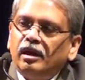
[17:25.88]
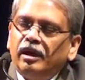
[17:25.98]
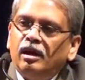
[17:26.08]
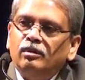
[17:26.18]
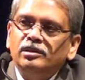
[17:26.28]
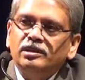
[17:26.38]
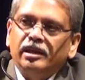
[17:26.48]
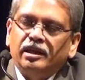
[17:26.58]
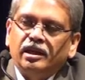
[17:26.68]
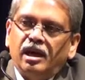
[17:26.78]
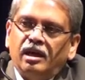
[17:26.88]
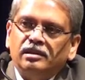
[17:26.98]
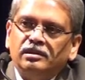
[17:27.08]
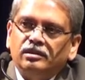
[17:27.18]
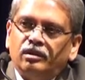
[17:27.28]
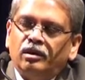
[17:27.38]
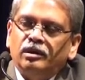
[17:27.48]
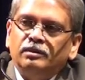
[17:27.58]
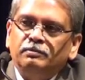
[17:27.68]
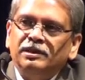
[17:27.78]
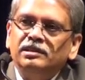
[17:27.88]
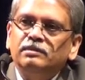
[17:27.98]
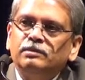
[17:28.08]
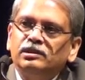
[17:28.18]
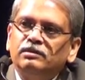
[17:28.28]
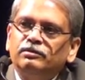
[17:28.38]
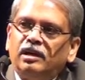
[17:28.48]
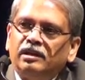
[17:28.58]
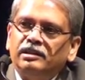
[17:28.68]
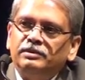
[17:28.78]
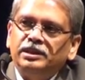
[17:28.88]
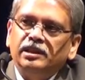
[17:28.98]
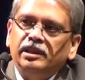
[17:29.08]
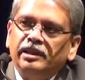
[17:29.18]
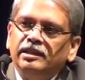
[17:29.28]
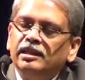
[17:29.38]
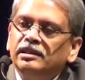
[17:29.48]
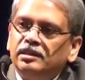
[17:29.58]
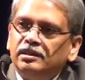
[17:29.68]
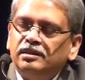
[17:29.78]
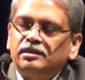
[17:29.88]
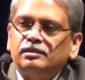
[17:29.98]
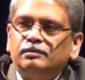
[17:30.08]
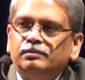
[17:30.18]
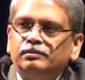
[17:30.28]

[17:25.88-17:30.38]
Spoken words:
announced a class on principles of artificial intelligence.